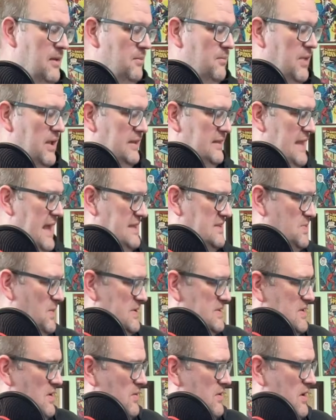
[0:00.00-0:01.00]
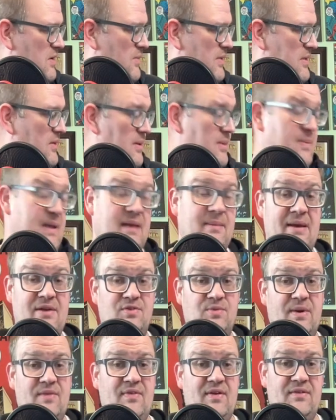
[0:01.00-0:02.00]
But that's what's going on with it. We paid about
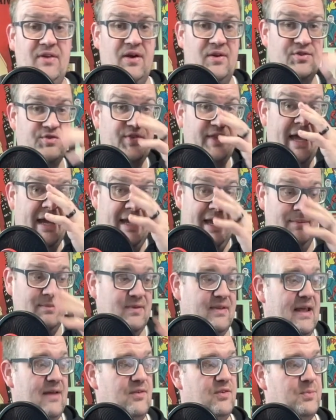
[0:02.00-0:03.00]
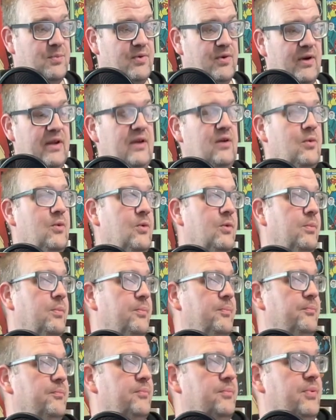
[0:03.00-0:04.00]
$25 for that game, so that was pretty cool.
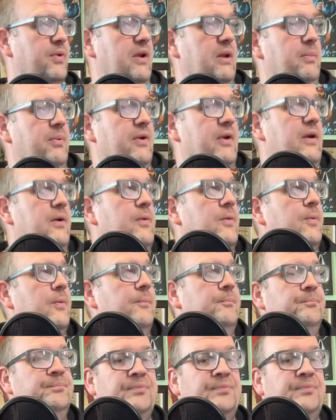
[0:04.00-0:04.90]
Pretty cool.